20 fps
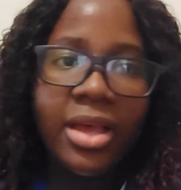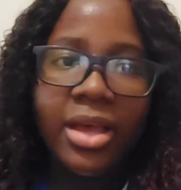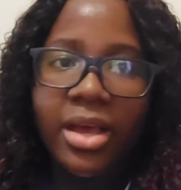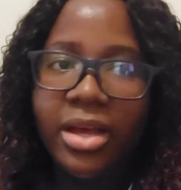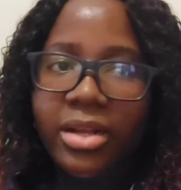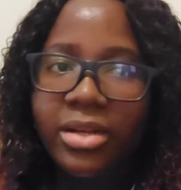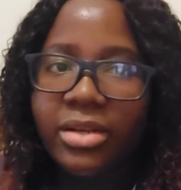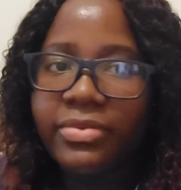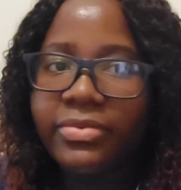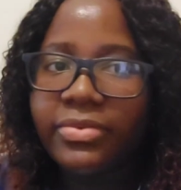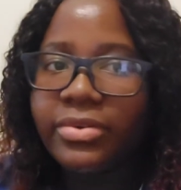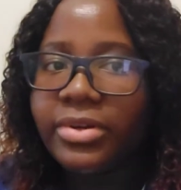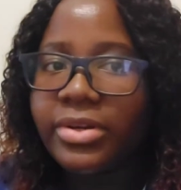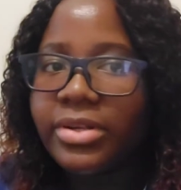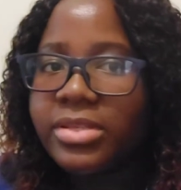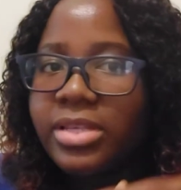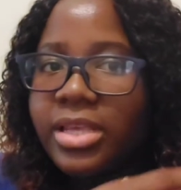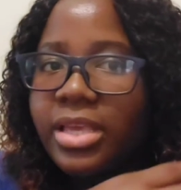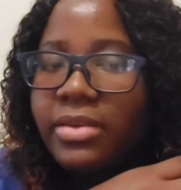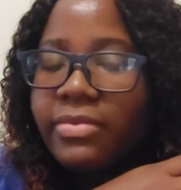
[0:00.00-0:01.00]
And of
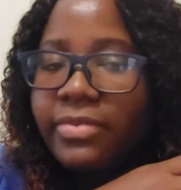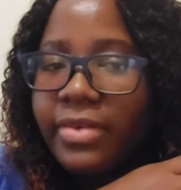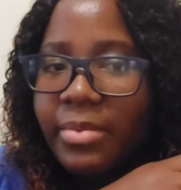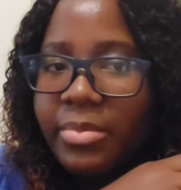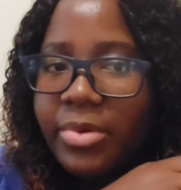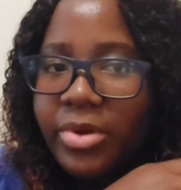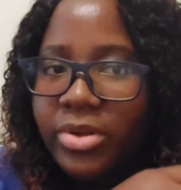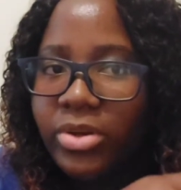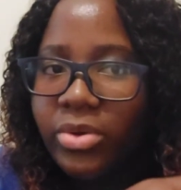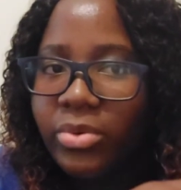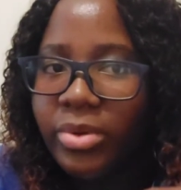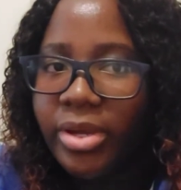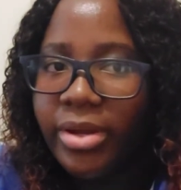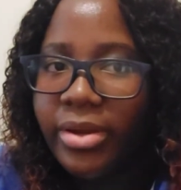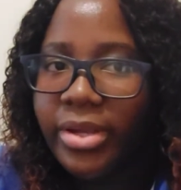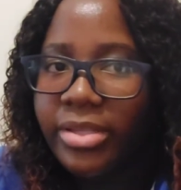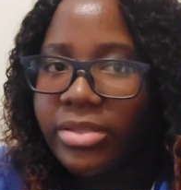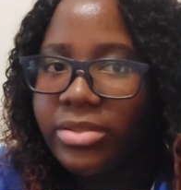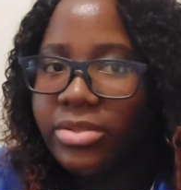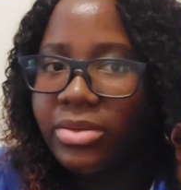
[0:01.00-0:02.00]
course, if I'm gonna wear
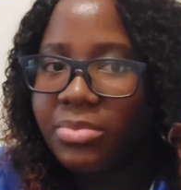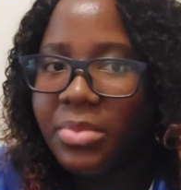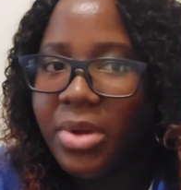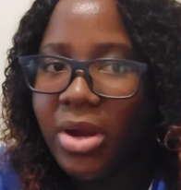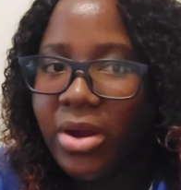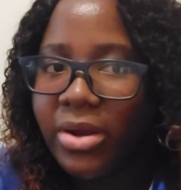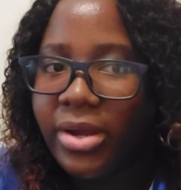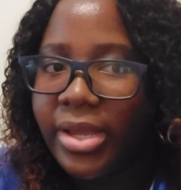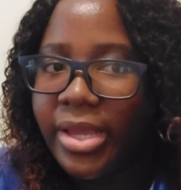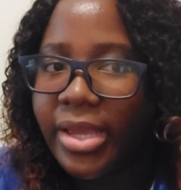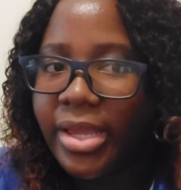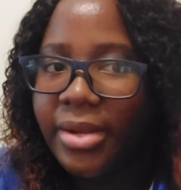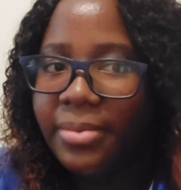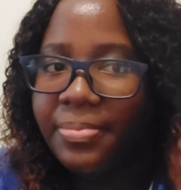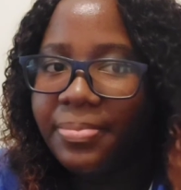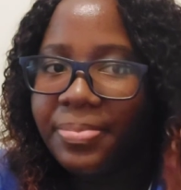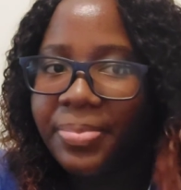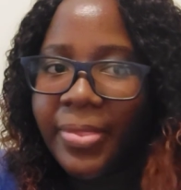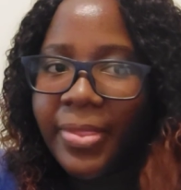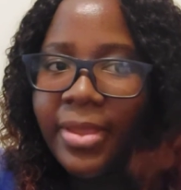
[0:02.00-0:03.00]
it tomorrow
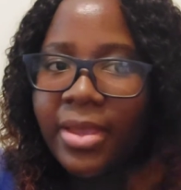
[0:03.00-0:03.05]
again,